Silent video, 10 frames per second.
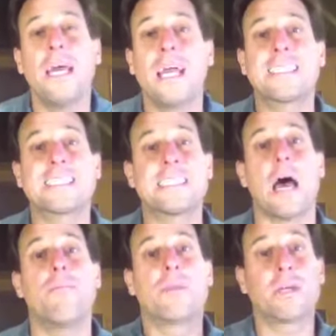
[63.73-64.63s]

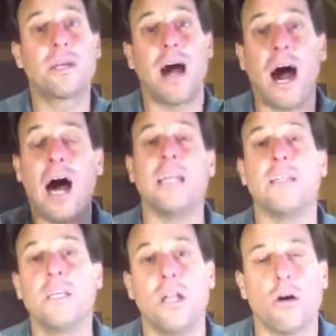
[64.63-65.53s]
except
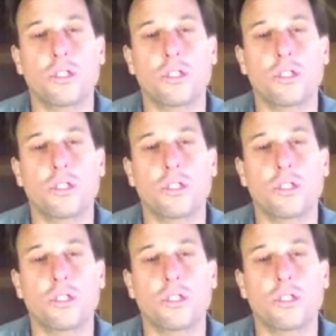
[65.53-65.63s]
God, you know.